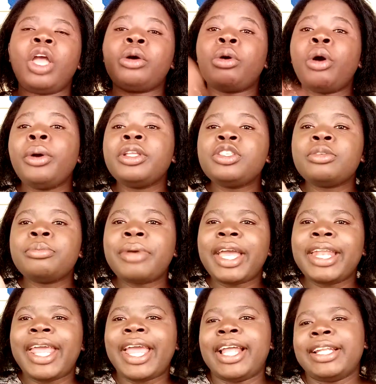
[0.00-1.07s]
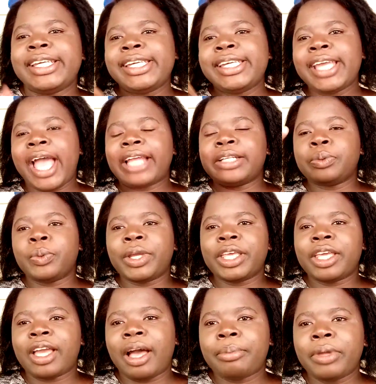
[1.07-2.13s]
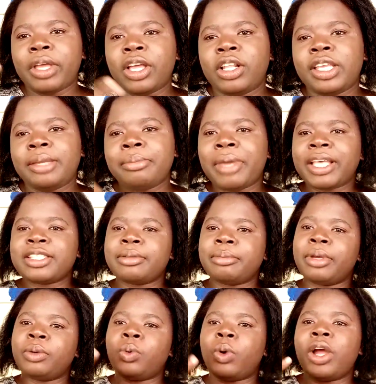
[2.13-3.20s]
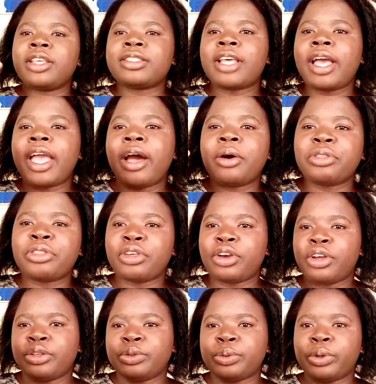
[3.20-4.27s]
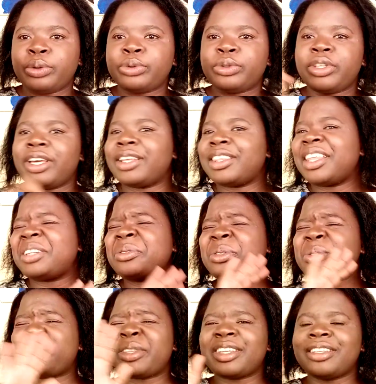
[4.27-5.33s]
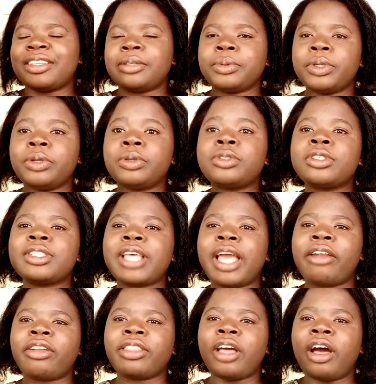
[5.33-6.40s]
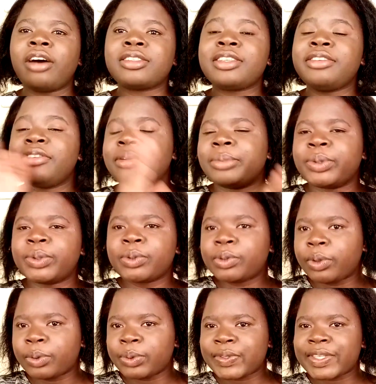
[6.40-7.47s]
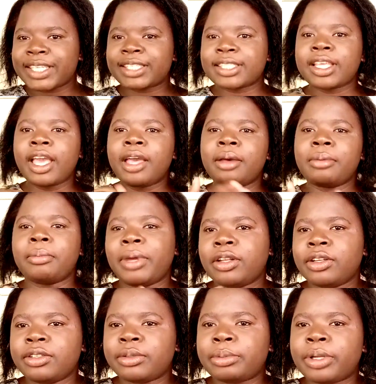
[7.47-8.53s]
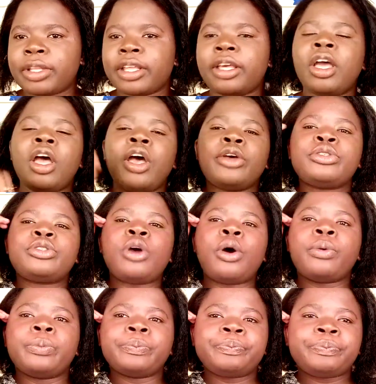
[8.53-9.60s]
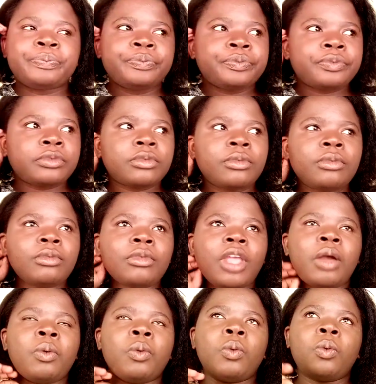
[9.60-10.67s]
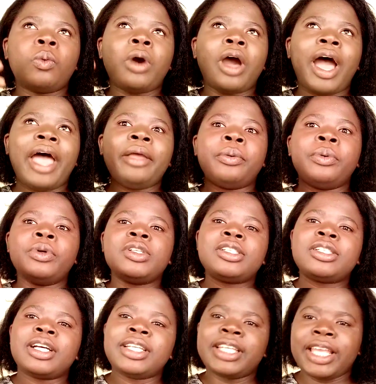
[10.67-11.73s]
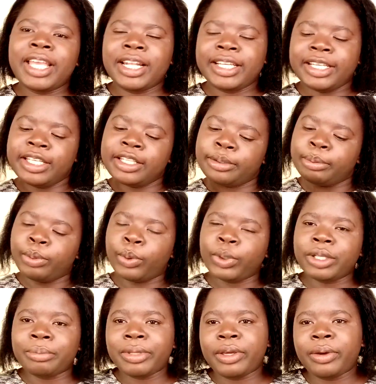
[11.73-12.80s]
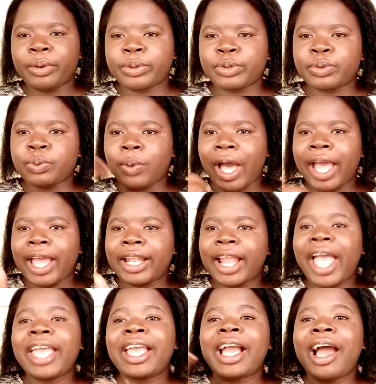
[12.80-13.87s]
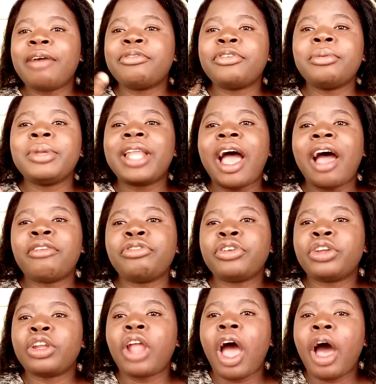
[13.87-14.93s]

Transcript: going to bed early and waking up early makes a man wiser, healthier, and wealthier. That was one thing that we used to say around the house. Even Muku knows this, my little brother. So I would study early in the morning because, one, I come from an African